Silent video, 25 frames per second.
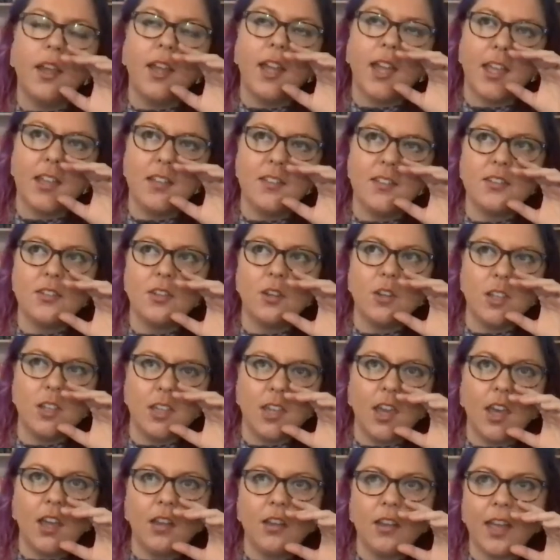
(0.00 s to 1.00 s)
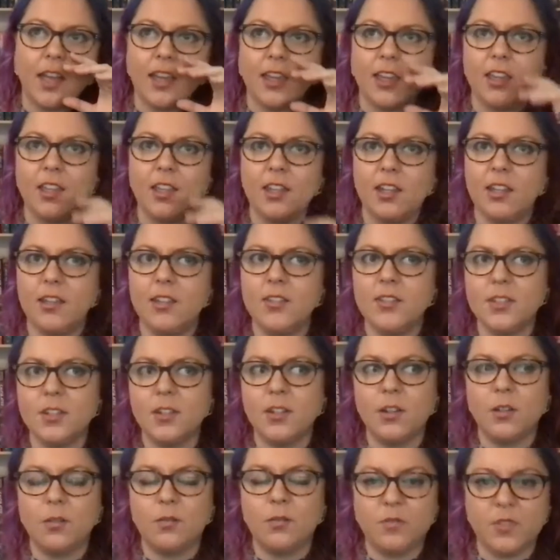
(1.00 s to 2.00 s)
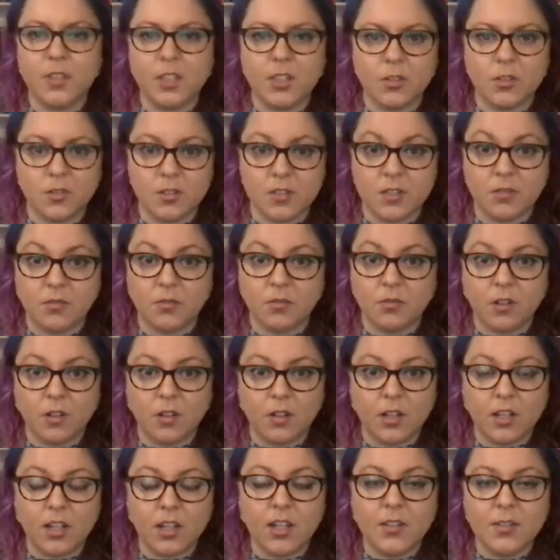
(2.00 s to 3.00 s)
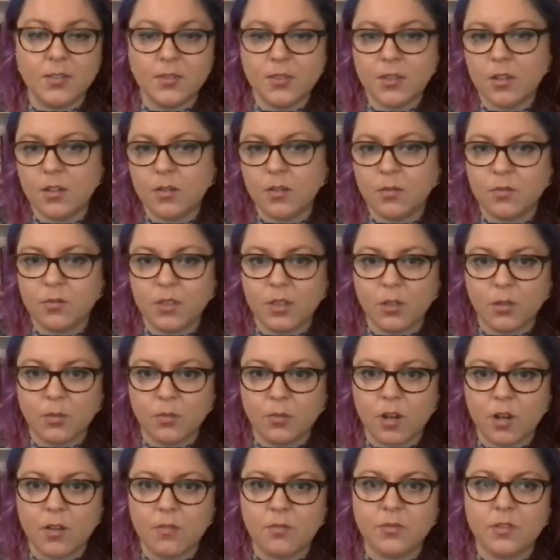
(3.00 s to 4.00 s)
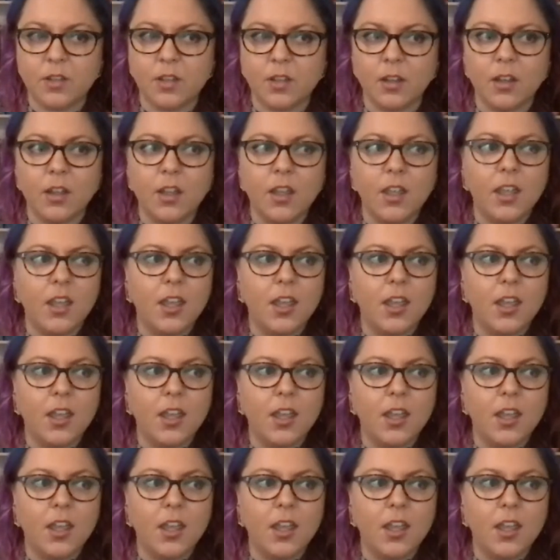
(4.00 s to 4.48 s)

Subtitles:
And so, yeah, like it is going to feel different. It is going to feel rougher.